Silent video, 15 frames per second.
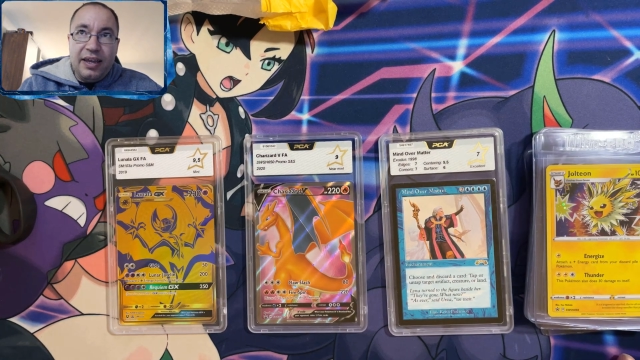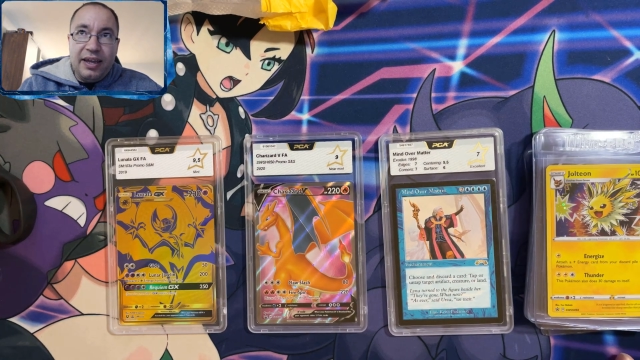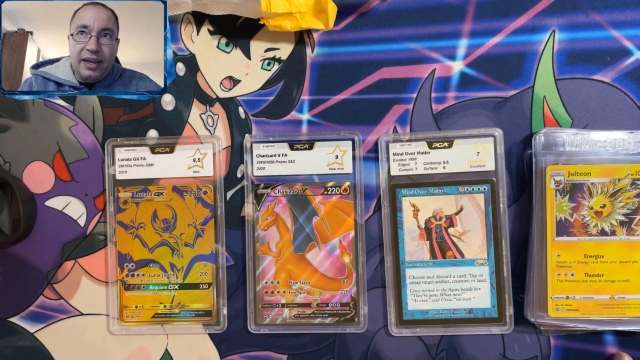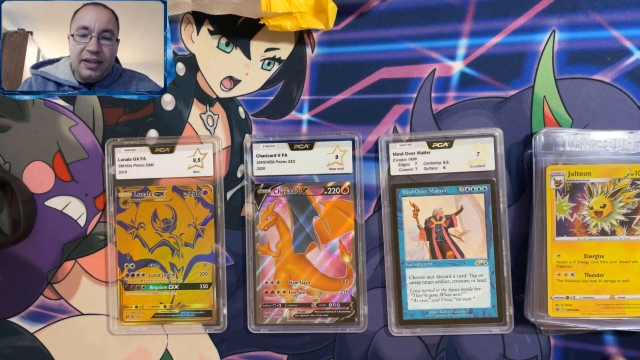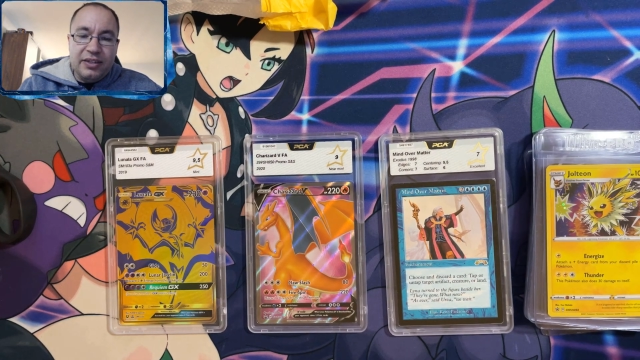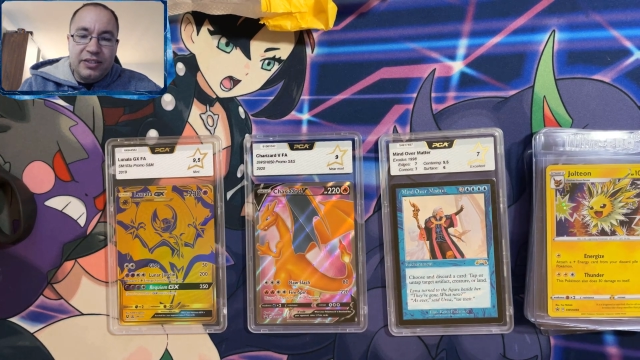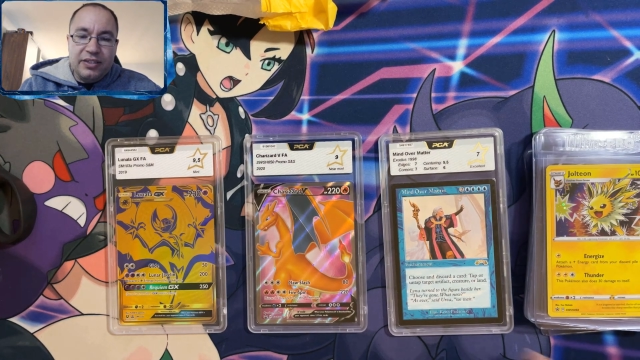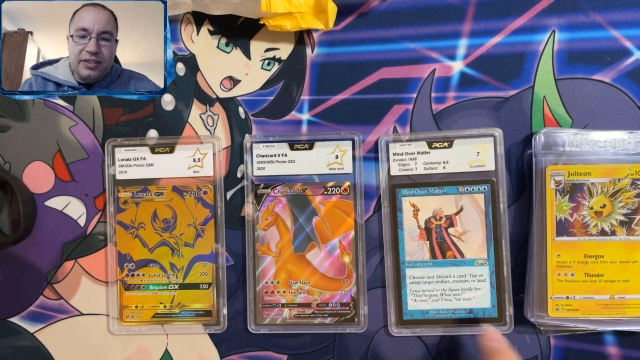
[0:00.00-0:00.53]

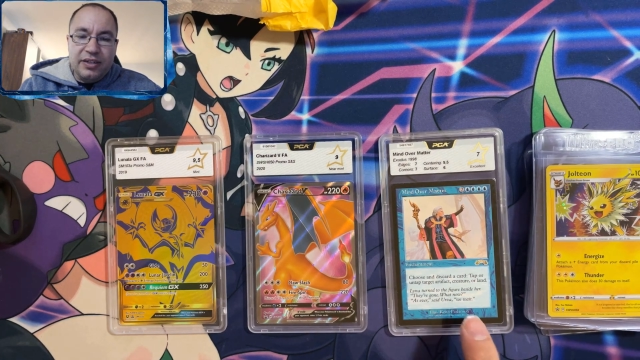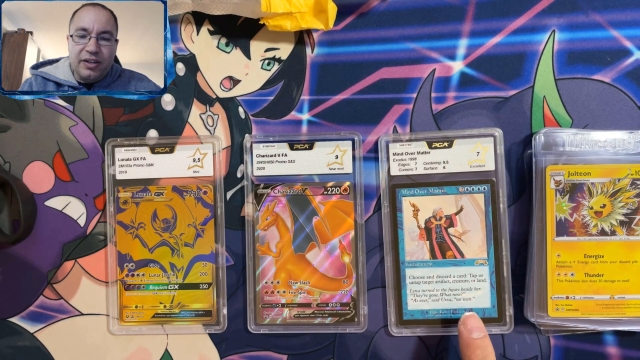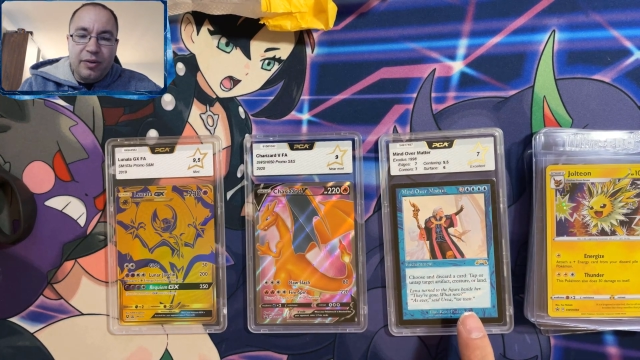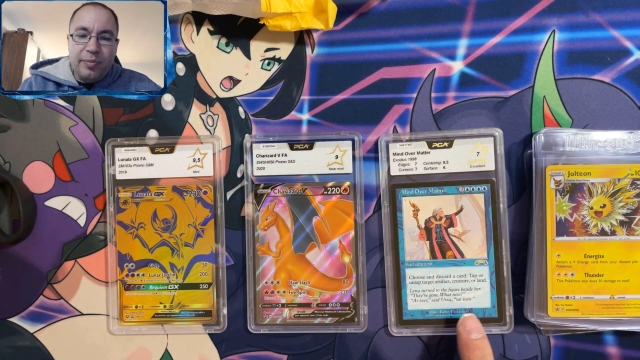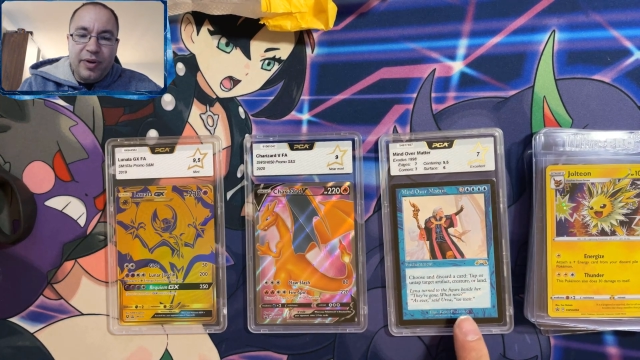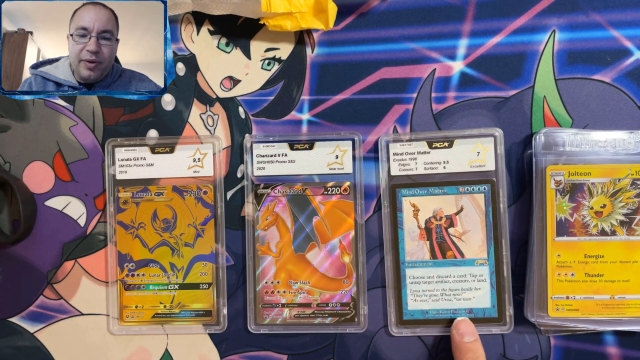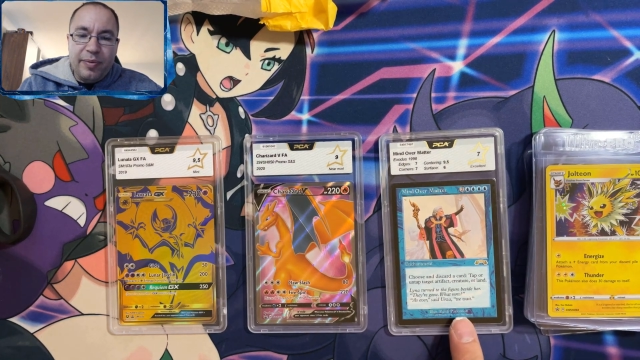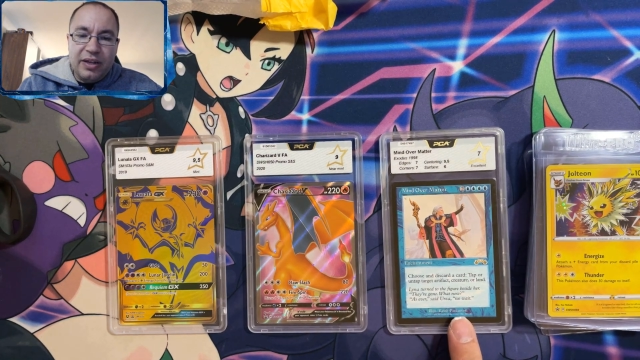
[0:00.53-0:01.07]
and just a
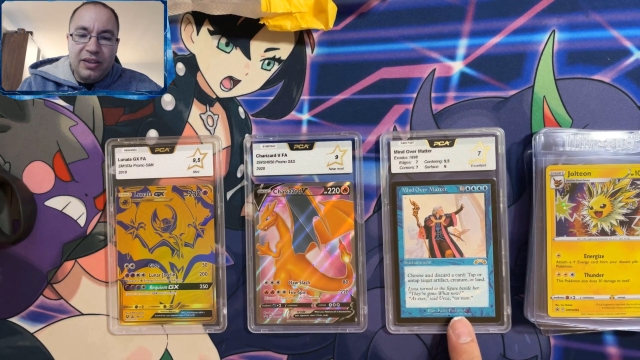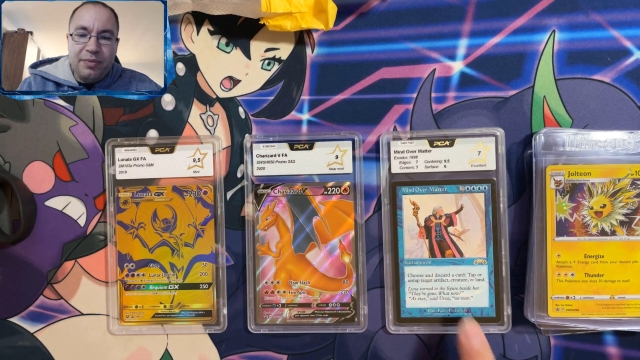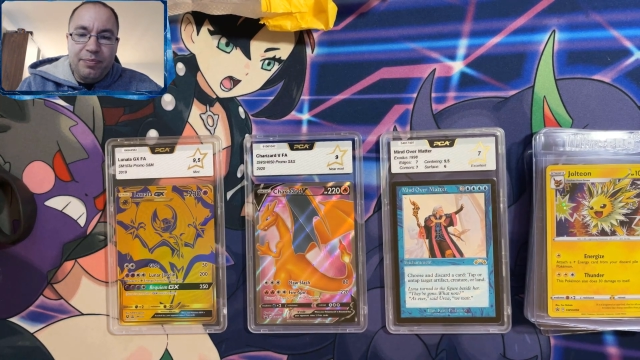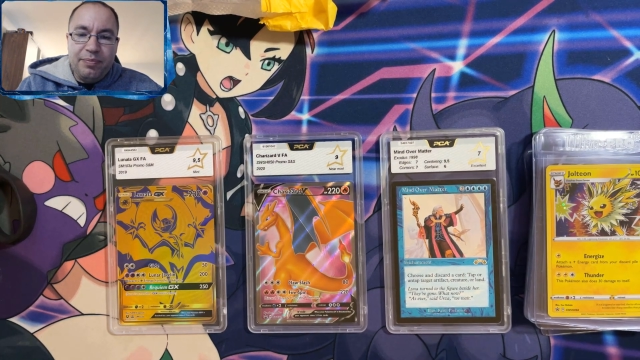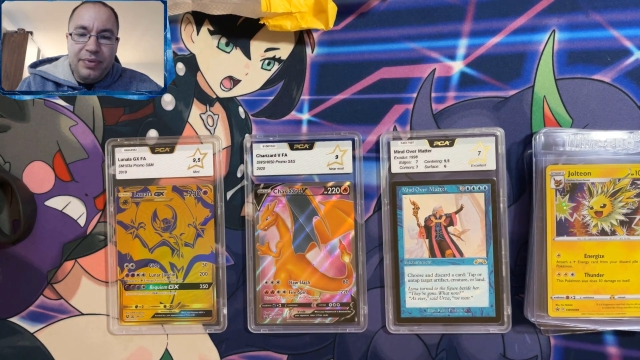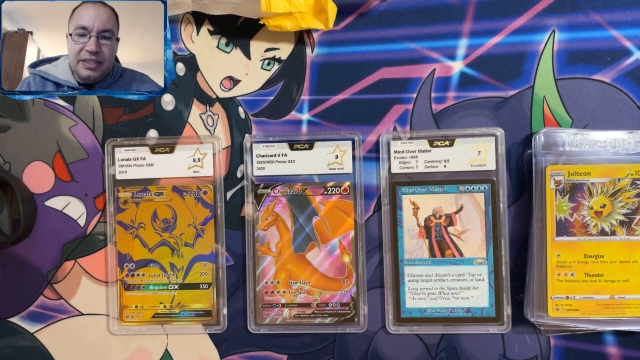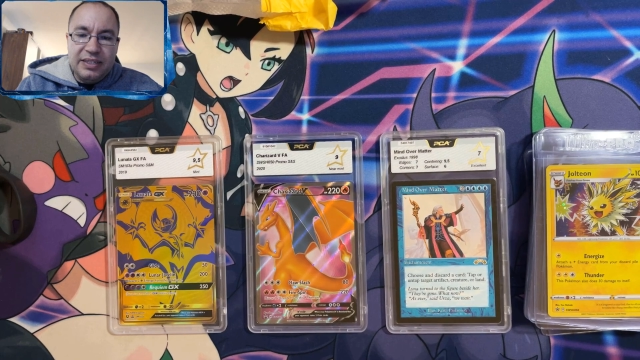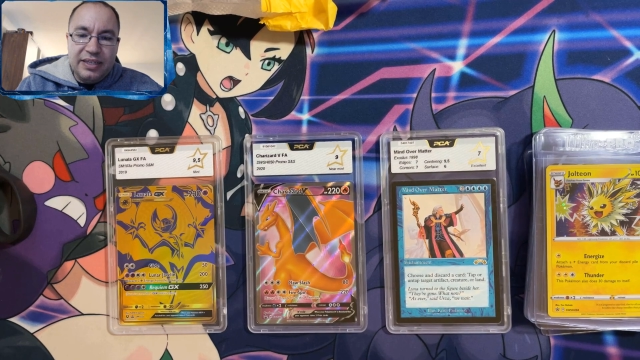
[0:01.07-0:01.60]
little bit about the
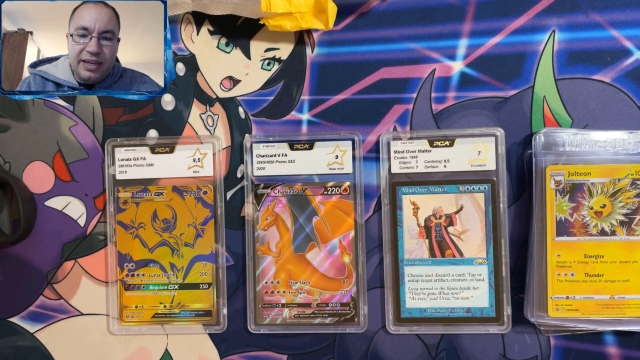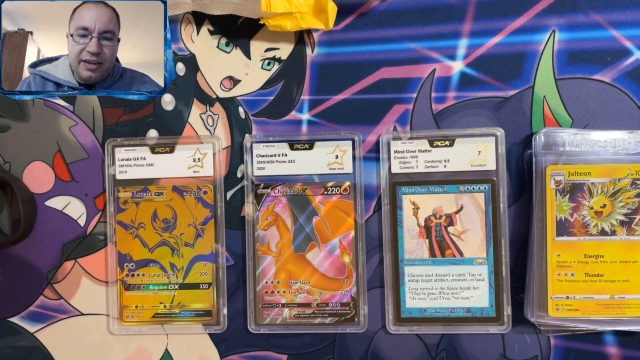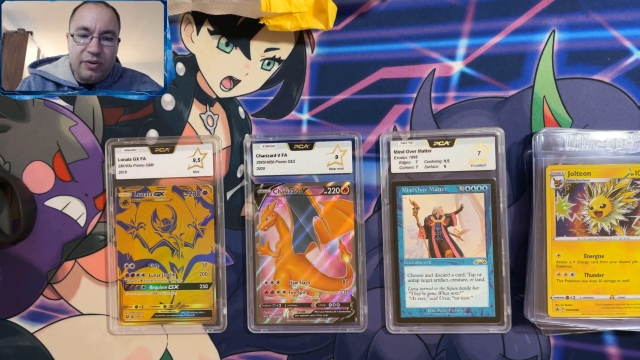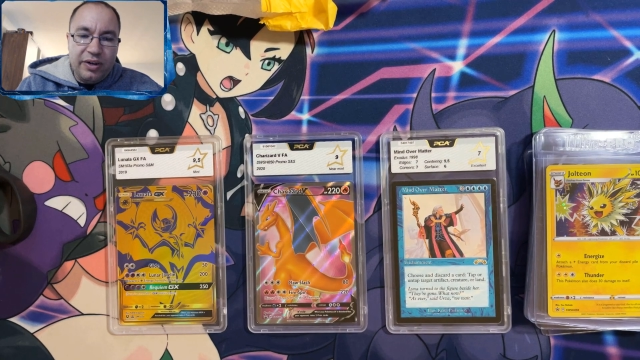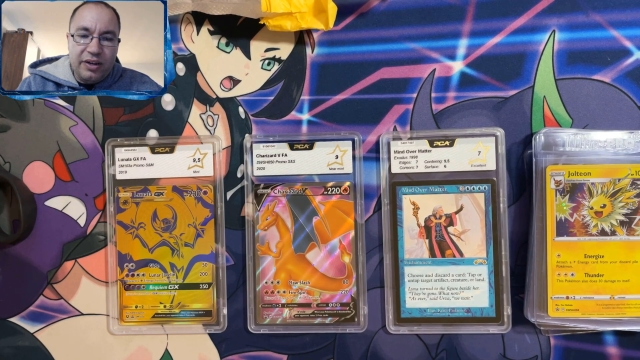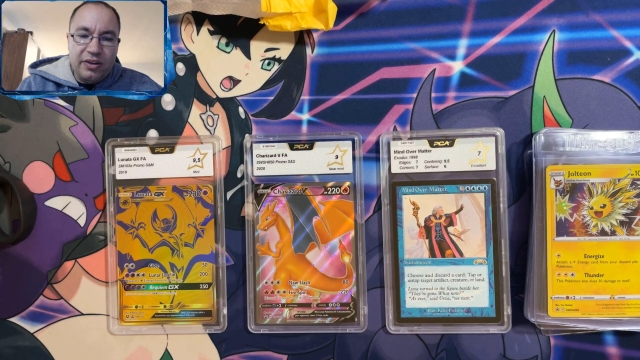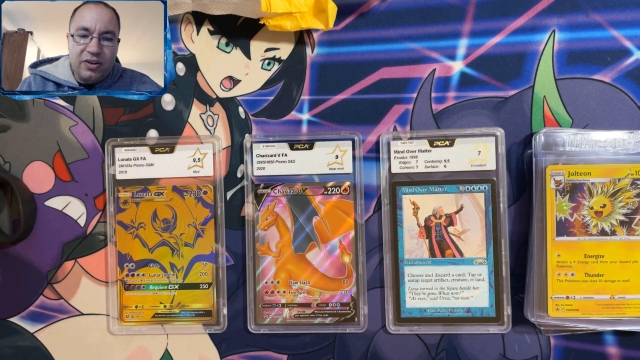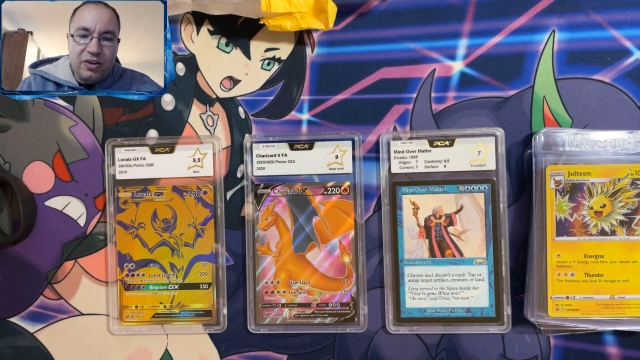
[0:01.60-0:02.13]
PCA
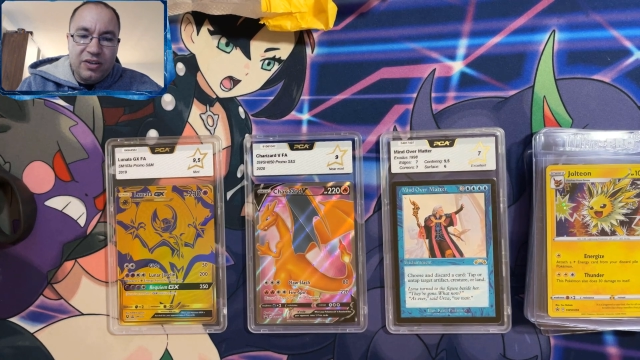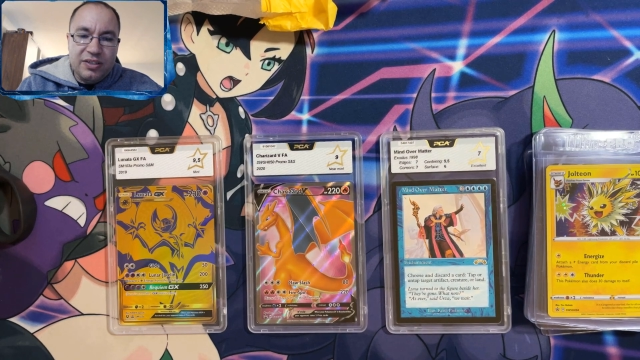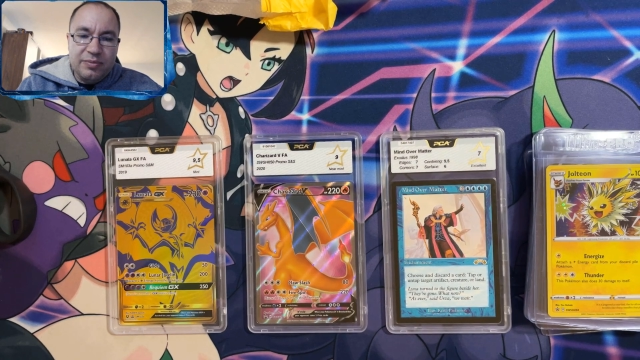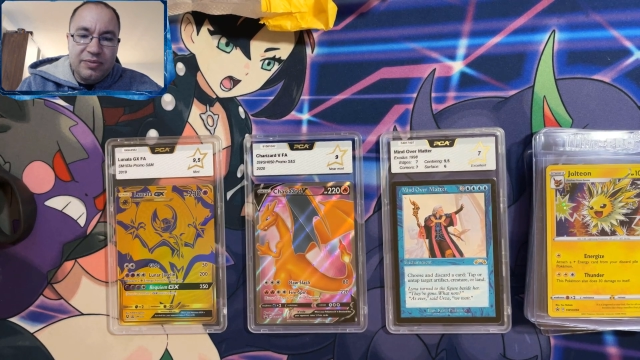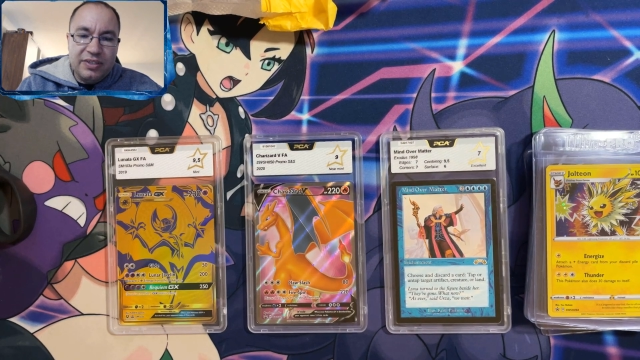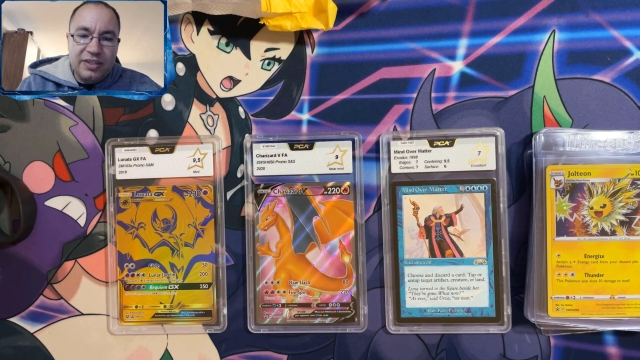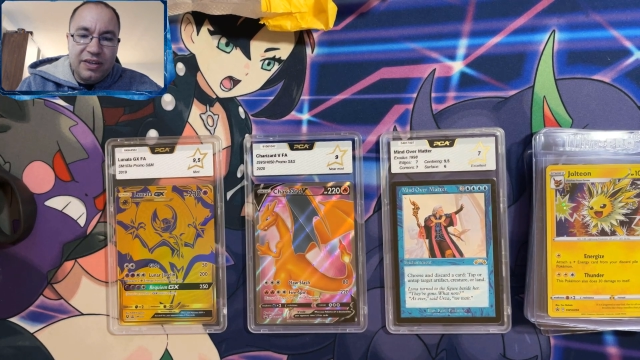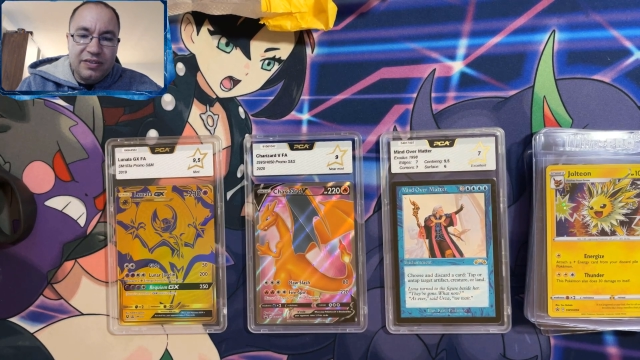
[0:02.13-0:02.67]
graded cards
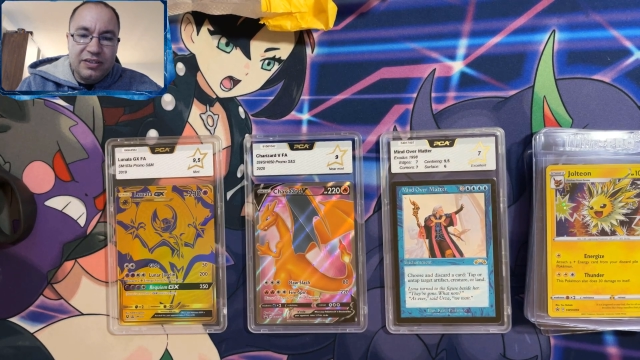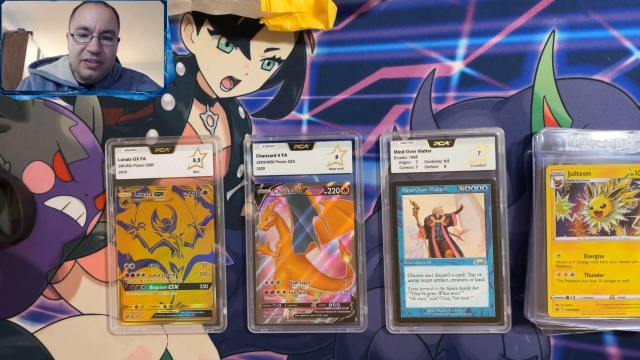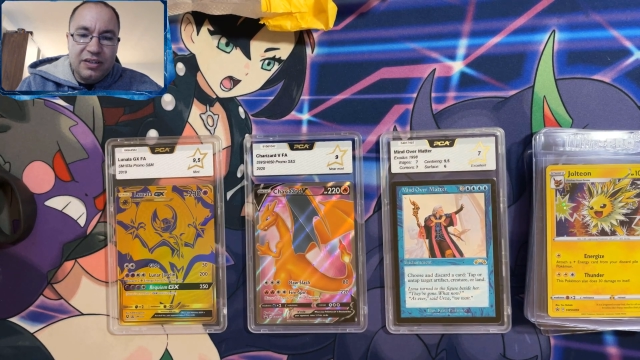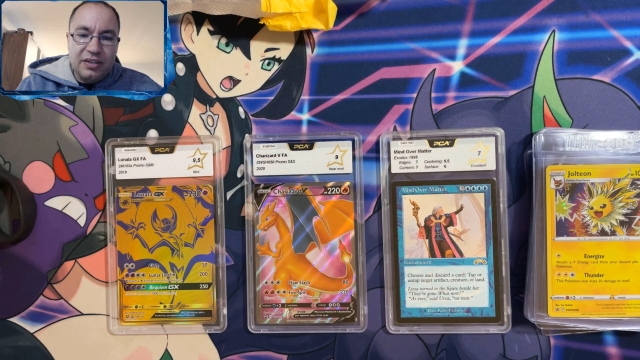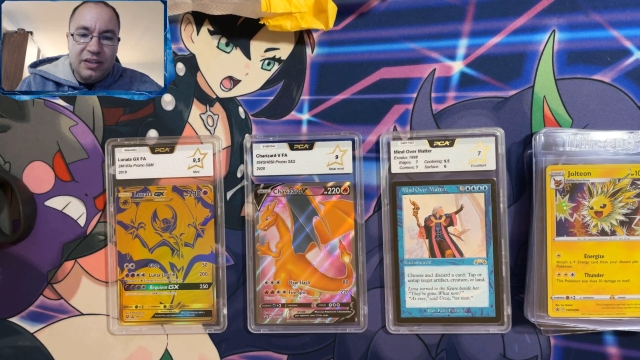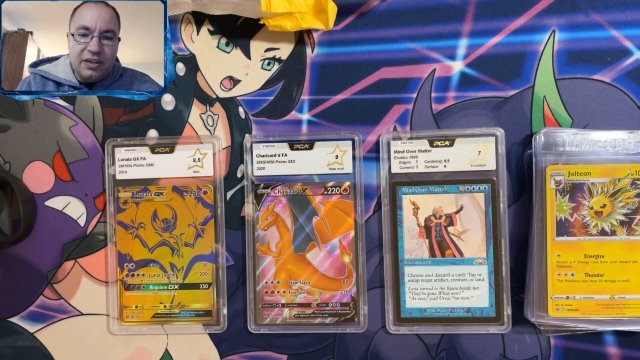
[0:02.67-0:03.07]
themselves.